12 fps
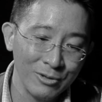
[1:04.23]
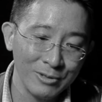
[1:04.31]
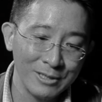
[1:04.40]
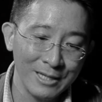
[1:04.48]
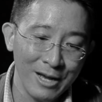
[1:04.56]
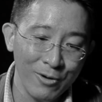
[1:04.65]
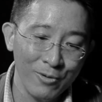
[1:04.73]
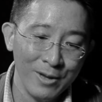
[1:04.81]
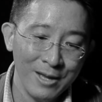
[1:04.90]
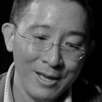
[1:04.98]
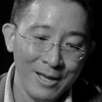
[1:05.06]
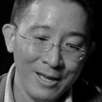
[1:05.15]
don't see how
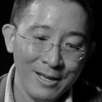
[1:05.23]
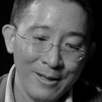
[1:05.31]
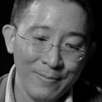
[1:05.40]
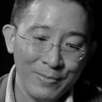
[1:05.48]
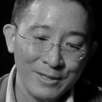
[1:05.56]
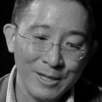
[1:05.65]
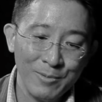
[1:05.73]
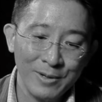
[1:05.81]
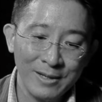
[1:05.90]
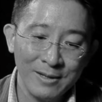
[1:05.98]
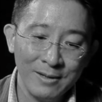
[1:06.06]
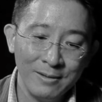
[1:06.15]

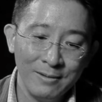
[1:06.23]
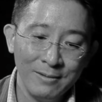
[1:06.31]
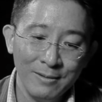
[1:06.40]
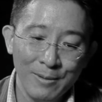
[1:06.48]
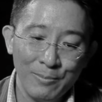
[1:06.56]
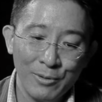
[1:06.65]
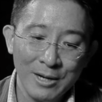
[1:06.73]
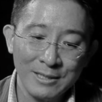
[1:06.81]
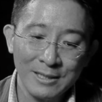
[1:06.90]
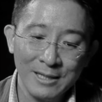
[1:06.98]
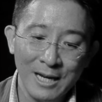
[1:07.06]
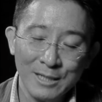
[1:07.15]
someone could embrace
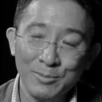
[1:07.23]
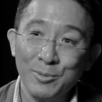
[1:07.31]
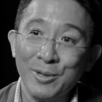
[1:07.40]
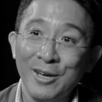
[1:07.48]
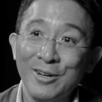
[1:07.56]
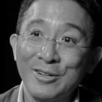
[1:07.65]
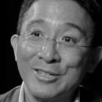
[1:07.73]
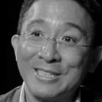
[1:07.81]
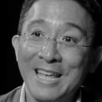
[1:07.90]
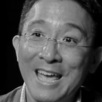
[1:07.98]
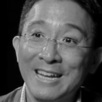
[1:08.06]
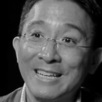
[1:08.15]
the gospel without
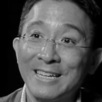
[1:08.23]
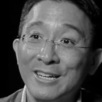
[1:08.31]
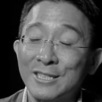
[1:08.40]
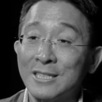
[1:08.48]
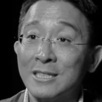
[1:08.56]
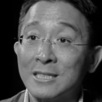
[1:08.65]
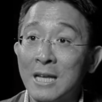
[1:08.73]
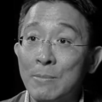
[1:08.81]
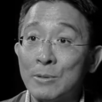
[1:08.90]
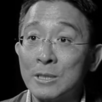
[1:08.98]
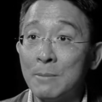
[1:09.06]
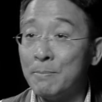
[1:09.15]
understanding costly
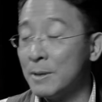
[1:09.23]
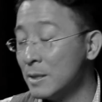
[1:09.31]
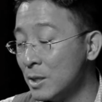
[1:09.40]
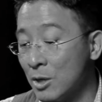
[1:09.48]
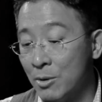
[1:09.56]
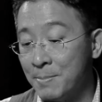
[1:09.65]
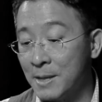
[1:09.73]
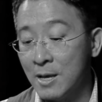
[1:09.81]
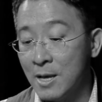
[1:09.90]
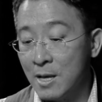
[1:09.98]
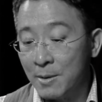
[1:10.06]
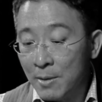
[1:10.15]
discipleship. But, you know, I mean,
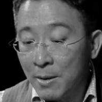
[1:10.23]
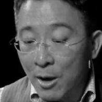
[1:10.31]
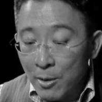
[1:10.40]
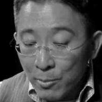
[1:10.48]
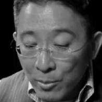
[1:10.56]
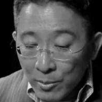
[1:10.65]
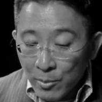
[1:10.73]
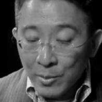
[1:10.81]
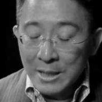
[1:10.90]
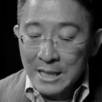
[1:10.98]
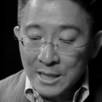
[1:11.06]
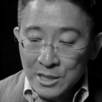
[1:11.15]
uh,
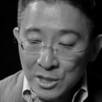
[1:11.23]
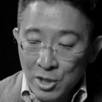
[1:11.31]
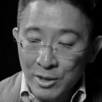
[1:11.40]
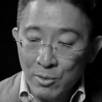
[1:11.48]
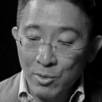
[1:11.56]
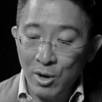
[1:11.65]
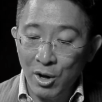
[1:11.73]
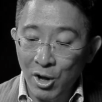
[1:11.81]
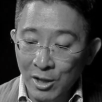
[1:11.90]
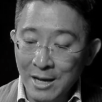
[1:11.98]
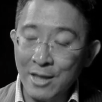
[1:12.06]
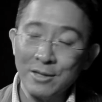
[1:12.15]
we need to know that we're
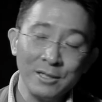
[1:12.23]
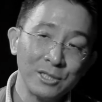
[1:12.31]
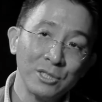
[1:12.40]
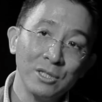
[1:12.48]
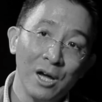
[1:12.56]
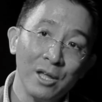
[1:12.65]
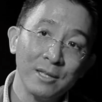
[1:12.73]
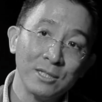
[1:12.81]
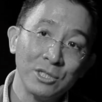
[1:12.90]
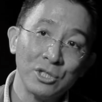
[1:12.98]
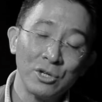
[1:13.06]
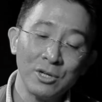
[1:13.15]
all on this, on
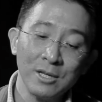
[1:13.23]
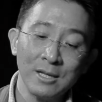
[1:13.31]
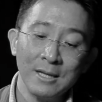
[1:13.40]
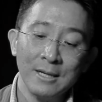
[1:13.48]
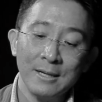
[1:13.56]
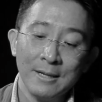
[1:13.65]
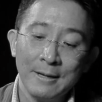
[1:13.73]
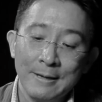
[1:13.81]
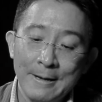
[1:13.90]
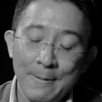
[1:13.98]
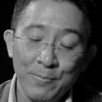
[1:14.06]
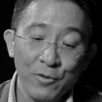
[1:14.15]
this journey.
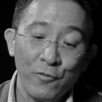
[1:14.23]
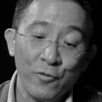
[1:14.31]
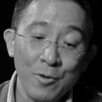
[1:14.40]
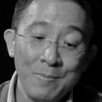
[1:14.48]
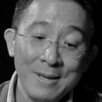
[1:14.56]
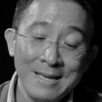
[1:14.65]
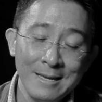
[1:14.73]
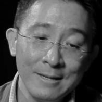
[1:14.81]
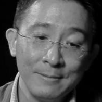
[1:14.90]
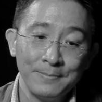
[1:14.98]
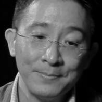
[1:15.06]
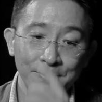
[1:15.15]
Um, for
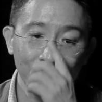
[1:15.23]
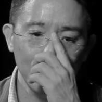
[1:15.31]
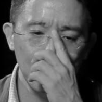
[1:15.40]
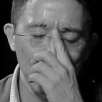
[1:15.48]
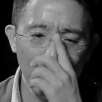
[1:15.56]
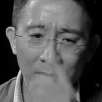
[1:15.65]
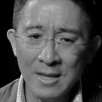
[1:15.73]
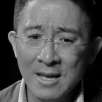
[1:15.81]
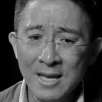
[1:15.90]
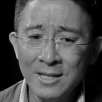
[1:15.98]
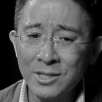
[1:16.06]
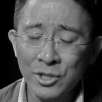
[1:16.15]
me,
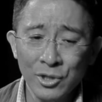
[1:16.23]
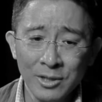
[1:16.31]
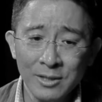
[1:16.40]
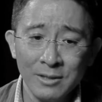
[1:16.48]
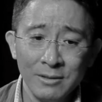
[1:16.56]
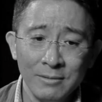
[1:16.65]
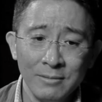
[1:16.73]
it took,